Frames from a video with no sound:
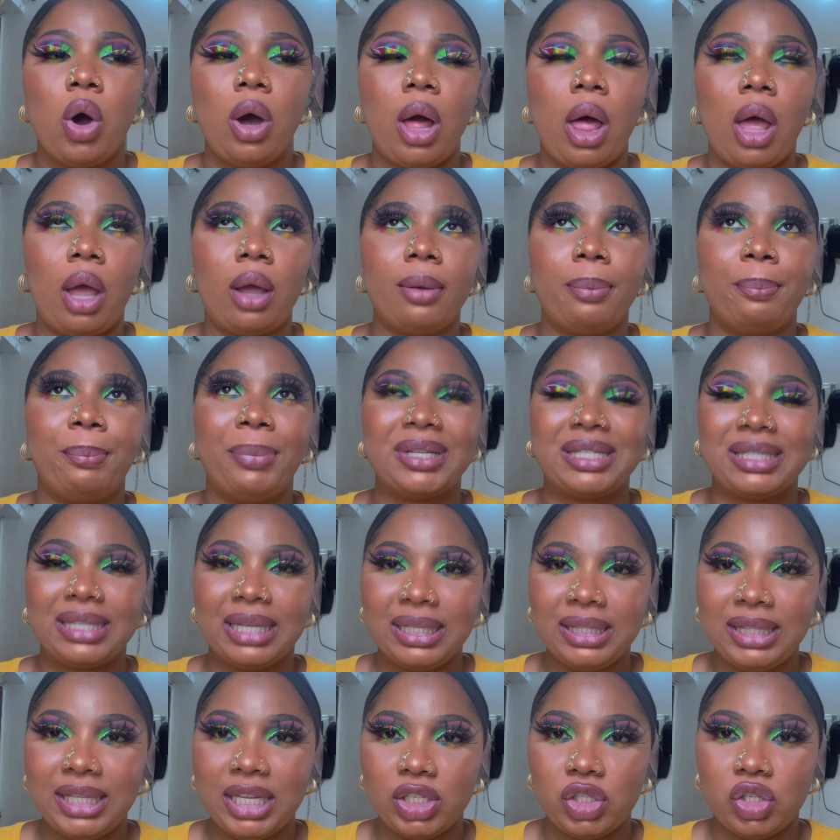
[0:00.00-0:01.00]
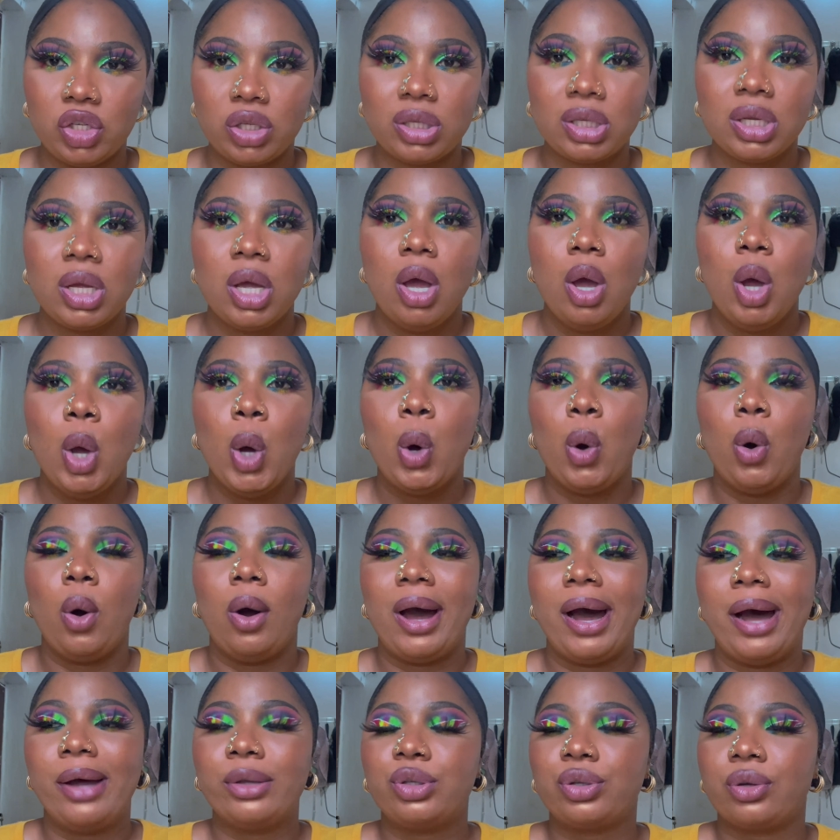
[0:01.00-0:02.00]
uh, percentages
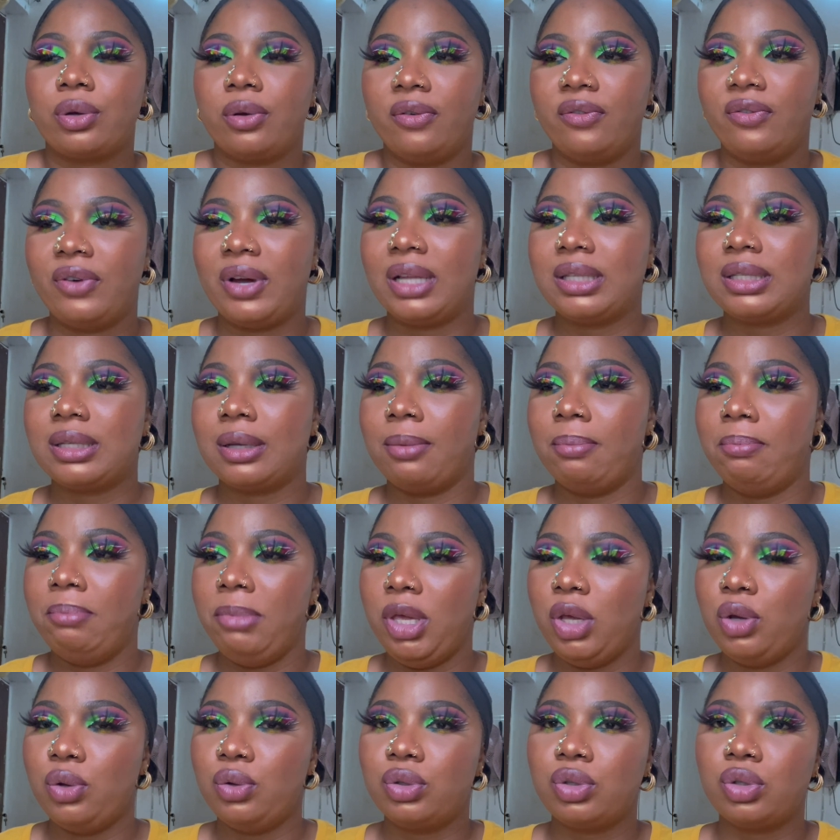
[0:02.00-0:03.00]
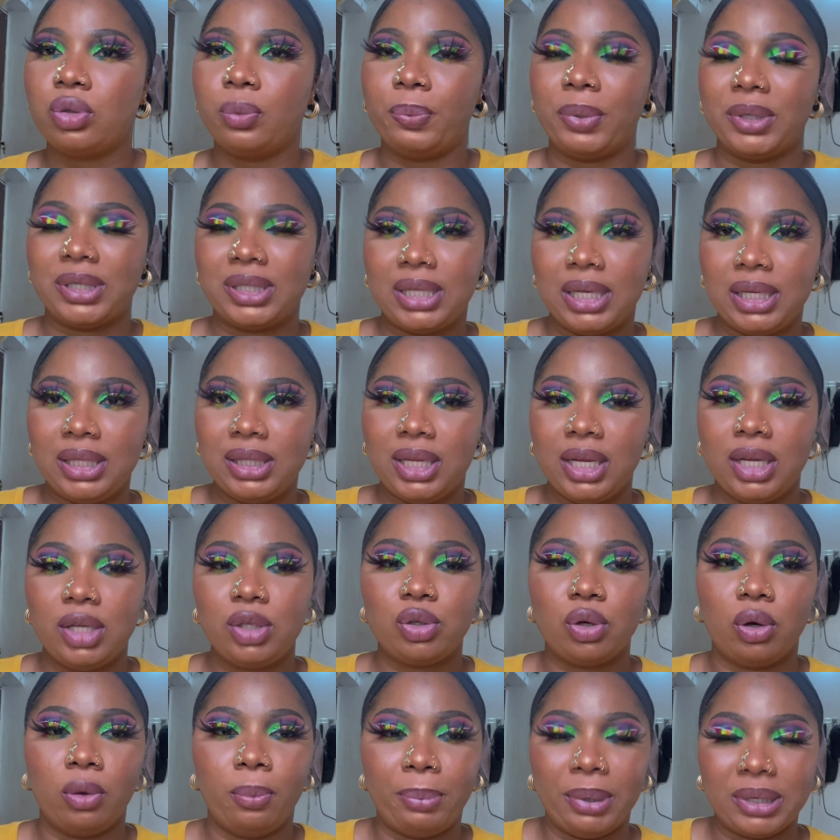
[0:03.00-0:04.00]
or how to convert meals to
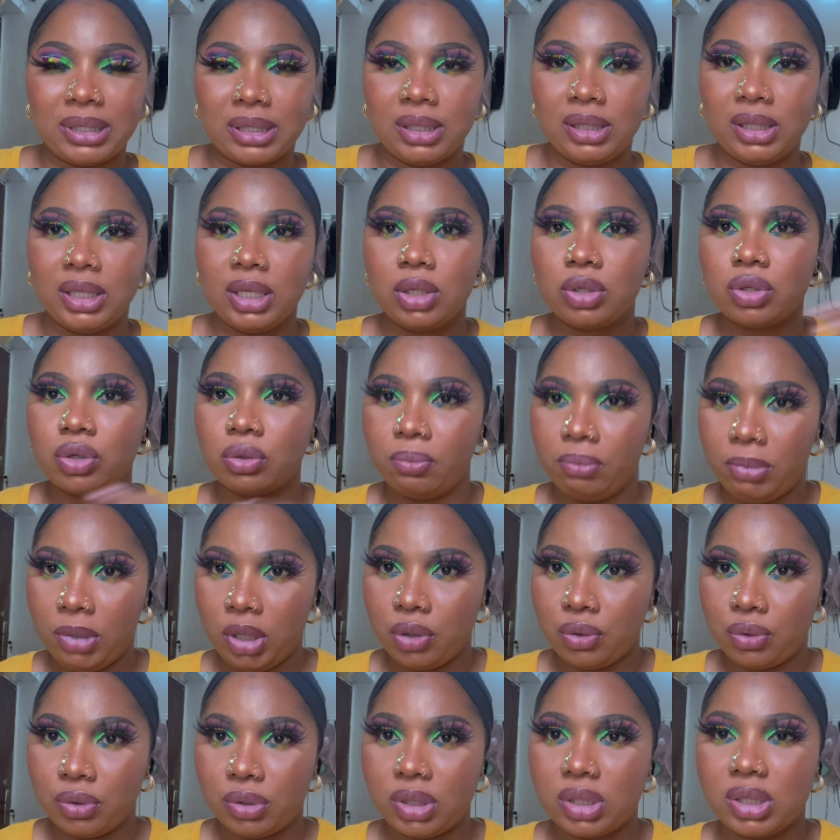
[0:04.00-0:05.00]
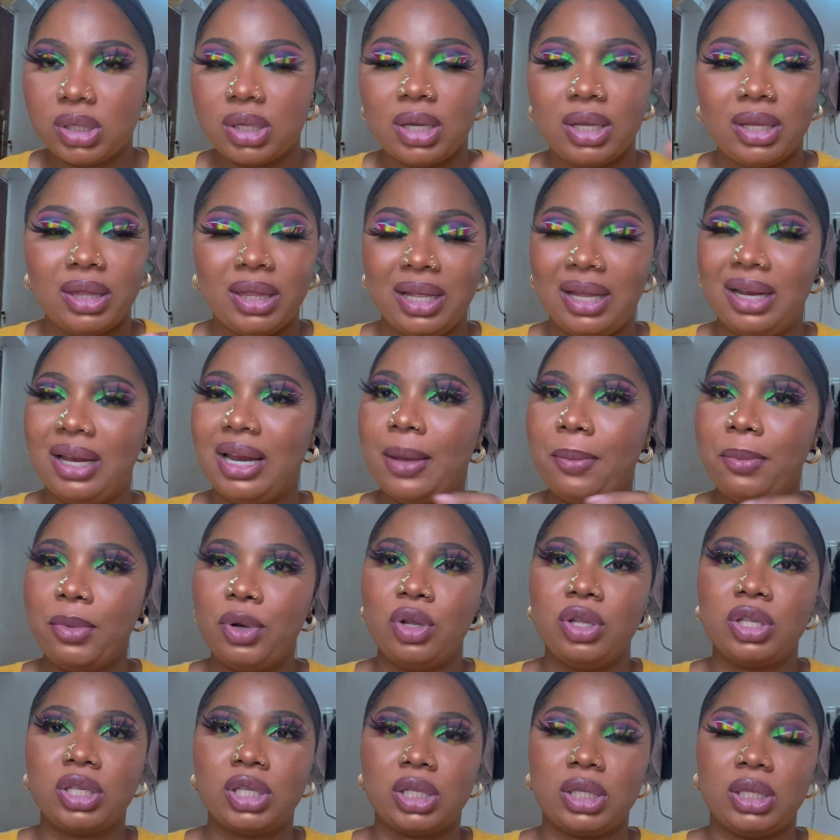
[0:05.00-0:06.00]
percentage or percentage to meals then let me
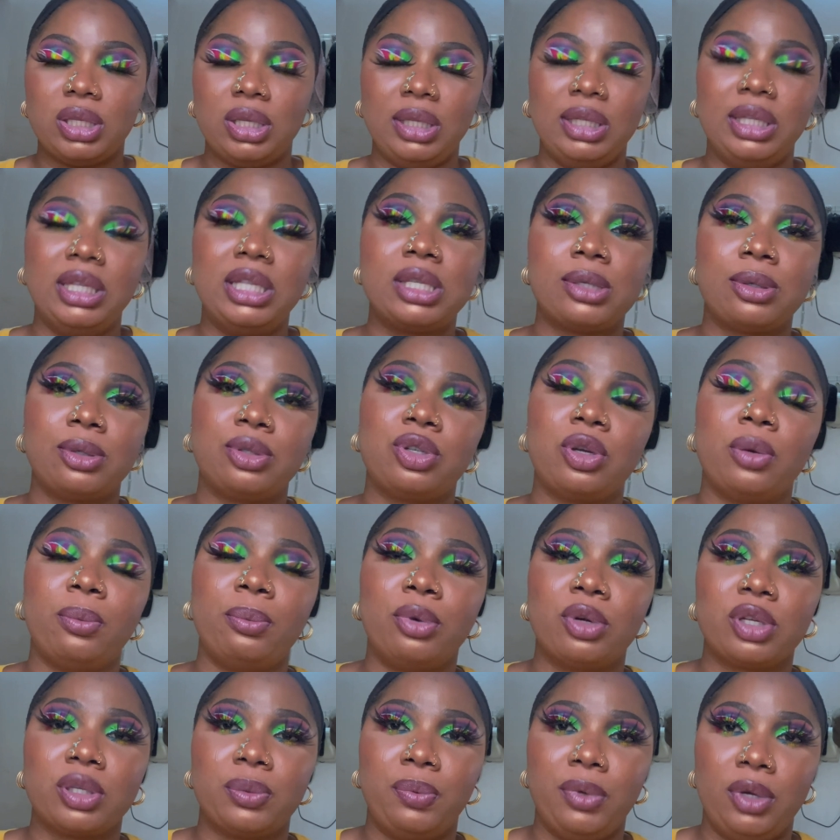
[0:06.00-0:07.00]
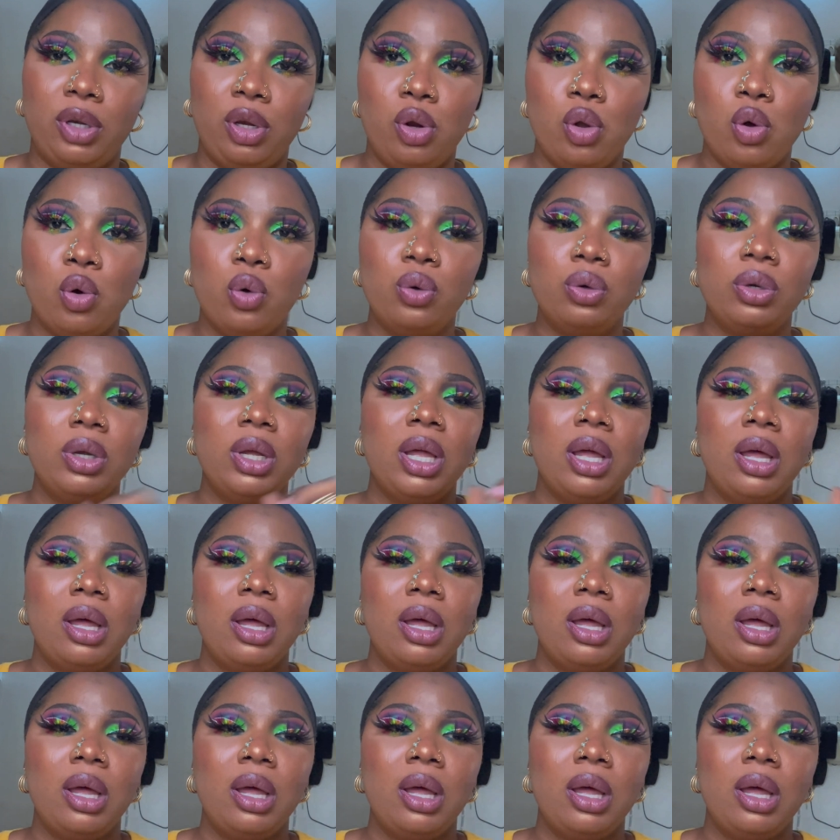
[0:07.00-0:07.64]
know in the description box below